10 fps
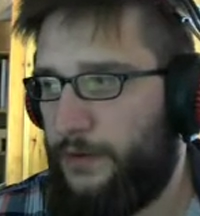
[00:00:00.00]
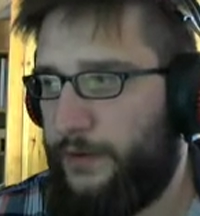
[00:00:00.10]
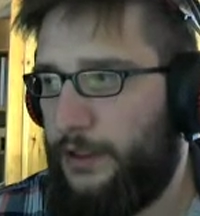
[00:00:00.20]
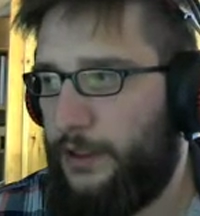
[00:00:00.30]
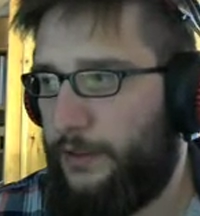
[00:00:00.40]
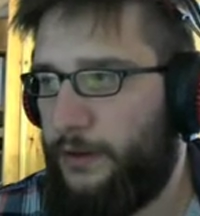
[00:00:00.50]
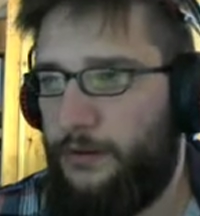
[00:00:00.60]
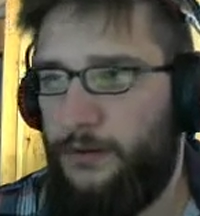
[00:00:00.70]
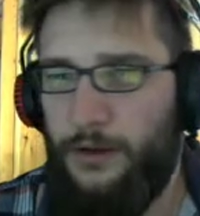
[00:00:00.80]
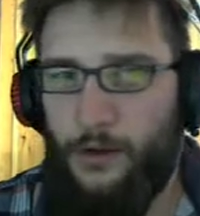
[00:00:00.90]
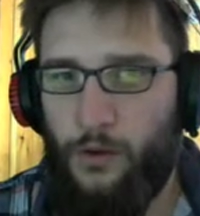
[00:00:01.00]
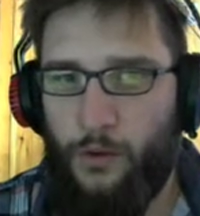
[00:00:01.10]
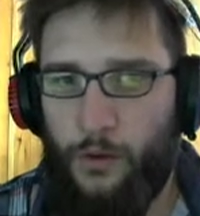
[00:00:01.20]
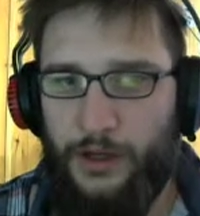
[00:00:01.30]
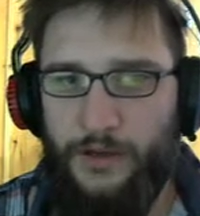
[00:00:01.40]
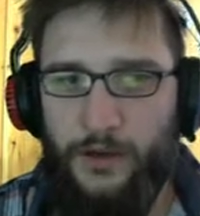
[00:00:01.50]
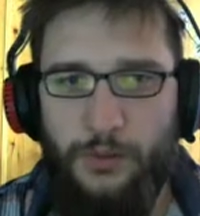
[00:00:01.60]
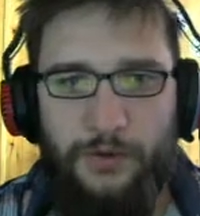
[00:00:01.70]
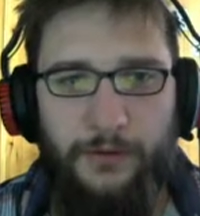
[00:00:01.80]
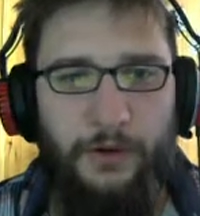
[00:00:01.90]
standing there. Right in the
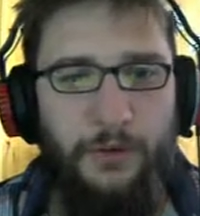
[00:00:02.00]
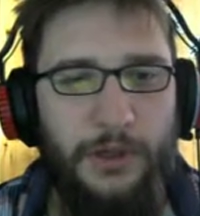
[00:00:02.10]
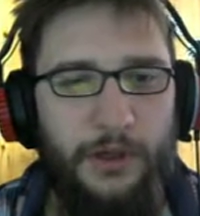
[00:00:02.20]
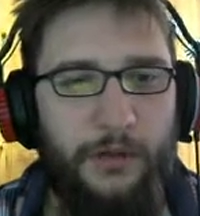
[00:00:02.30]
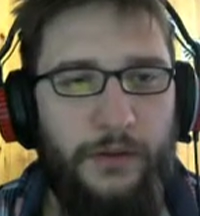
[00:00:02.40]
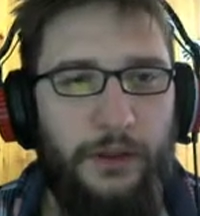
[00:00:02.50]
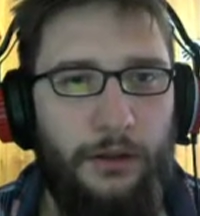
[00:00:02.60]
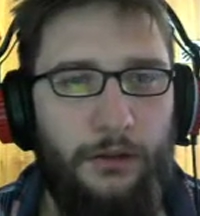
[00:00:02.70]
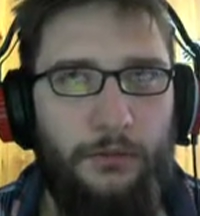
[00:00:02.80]
open for everybody to see.